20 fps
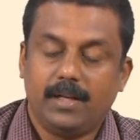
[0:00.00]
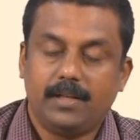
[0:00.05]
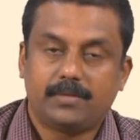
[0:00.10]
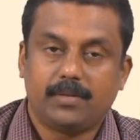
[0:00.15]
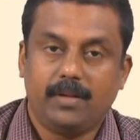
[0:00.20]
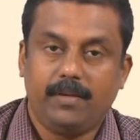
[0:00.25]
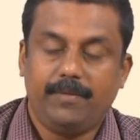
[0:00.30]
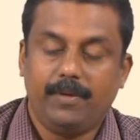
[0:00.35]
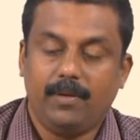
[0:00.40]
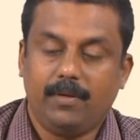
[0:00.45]

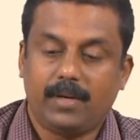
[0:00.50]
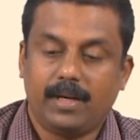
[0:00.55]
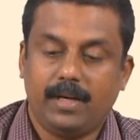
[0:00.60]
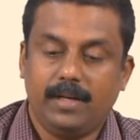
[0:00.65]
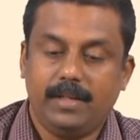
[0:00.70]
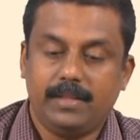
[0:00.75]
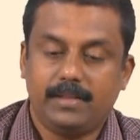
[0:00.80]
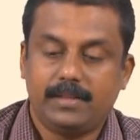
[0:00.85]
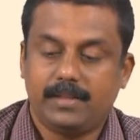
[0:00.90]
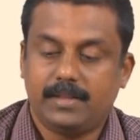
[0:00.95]
so if you look
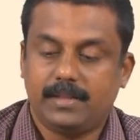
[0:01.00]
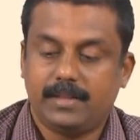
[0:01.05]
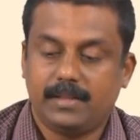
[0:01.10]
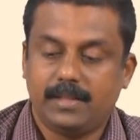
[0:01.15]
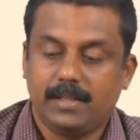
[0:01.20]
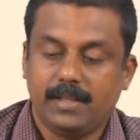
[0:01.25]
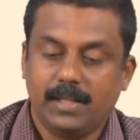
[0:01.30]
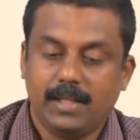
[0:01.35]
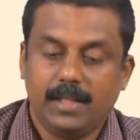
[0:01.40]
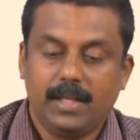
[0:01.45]
at
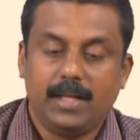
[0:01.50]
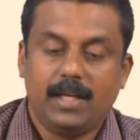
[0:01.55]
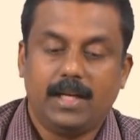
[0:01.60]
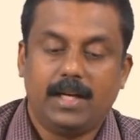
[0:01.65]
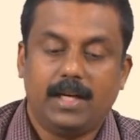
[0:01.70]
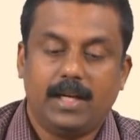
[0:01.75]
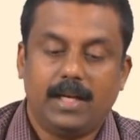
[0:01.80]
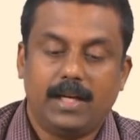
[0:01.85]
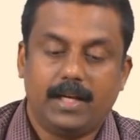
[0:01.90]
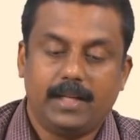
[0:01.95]
this
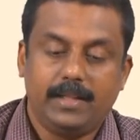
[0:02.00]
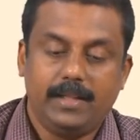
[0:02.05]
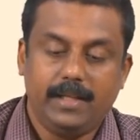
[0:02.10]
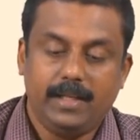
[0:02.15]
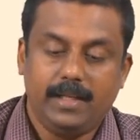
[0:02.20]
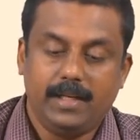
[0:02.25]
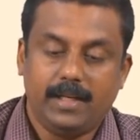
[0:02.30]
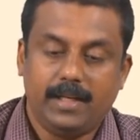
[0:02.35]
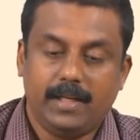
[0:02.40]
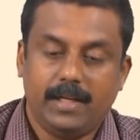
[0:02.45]
uh,
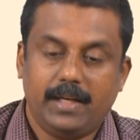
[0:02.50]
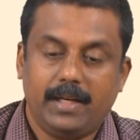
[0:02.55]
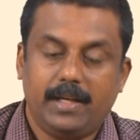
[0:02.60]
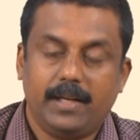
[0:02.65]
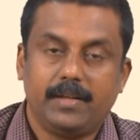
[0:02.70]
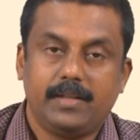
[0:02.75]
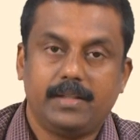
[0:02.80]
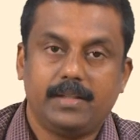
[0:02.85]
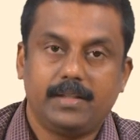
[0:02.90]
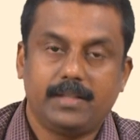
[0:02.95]
the uh,
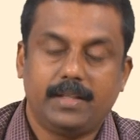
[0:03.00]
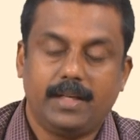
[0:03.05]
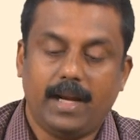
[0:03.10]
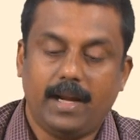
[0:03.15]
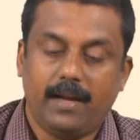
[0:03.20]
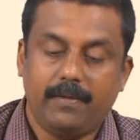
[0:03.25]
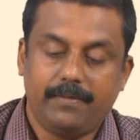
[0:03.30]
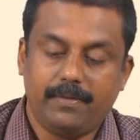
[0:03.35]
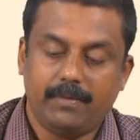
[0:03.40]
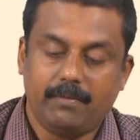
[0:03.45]

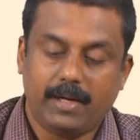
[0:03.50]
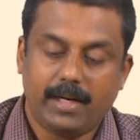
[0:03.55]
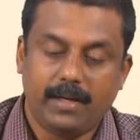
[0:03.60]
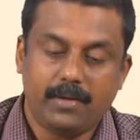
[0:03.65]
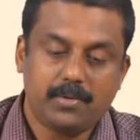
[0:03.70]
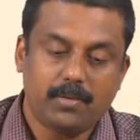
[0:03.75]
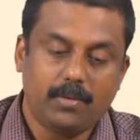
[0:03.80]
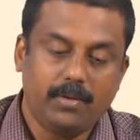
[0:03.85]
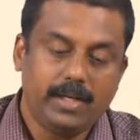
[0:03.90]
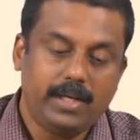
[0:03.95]
graph what I
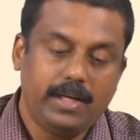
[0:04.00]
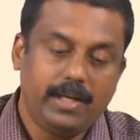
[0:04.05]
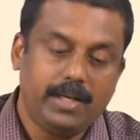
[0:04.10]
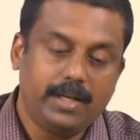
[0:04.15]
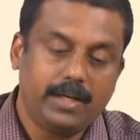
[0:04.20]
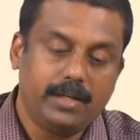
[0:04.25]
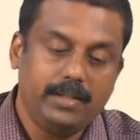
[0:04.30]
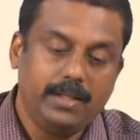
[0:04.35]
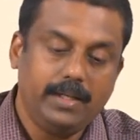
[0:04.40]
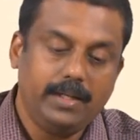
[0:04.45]
show
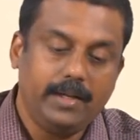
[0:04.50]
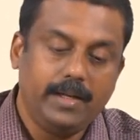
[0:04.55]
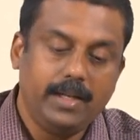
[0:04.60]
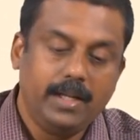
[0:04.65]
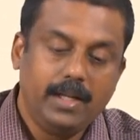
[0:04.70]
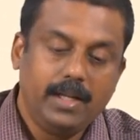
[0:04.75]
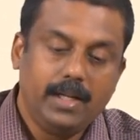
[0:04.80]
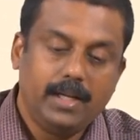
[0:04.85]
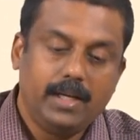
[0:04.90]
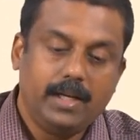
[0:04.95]
here the
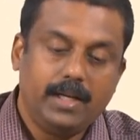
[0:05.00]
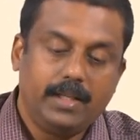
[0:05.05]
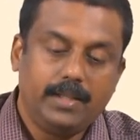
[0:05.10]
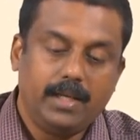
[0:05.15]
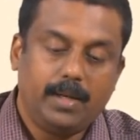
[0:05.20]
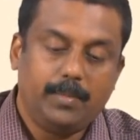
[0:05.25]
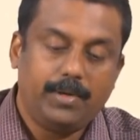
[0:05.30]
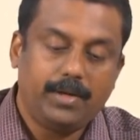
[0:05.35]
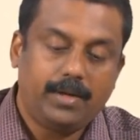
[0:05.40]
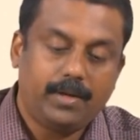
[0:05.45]
uh, the
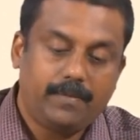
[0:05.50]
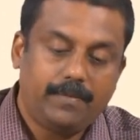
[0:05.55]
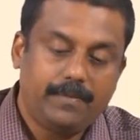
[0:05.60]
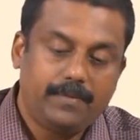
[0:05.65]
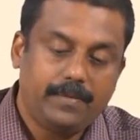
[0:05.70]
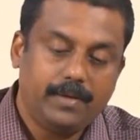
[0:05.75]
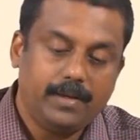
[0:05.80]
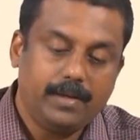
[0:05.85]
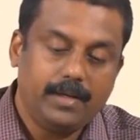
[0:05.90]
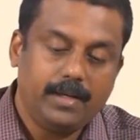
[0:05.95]
amount of
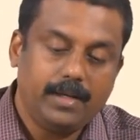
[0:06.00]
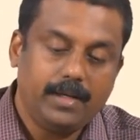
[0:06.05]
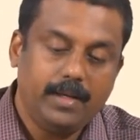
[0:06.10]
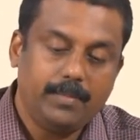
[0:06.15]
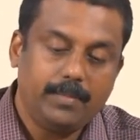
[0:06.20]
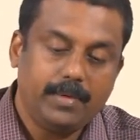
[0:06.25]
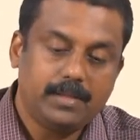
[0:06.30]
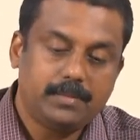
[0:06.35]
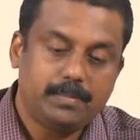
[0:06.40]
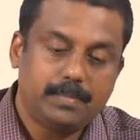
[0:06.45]

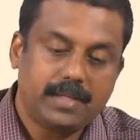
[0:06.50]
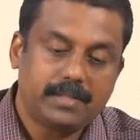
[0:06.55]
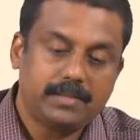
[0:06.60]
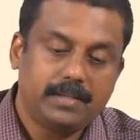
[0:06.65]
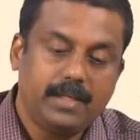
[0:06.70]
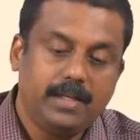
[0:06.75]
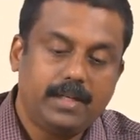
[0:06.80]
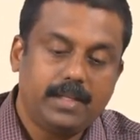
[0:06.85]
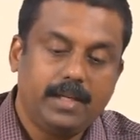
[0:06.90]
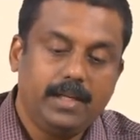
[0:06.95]
elements
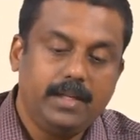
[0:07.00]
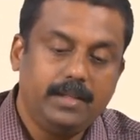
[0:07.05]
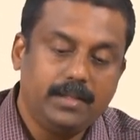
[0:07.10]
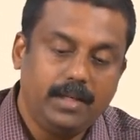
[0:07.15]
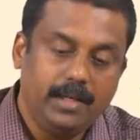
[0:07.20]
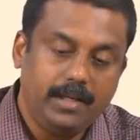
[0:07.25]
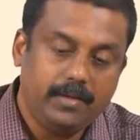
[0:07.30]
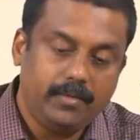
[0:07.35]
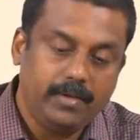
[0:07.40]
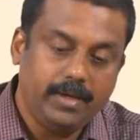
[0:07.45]
present in the
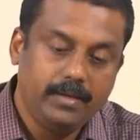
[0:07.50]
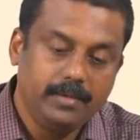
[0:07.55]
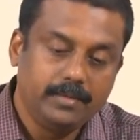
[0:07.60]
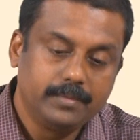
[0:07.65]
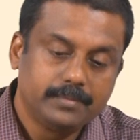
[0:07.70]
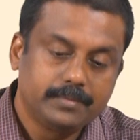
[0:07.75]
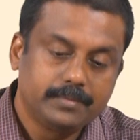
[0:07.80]
liquid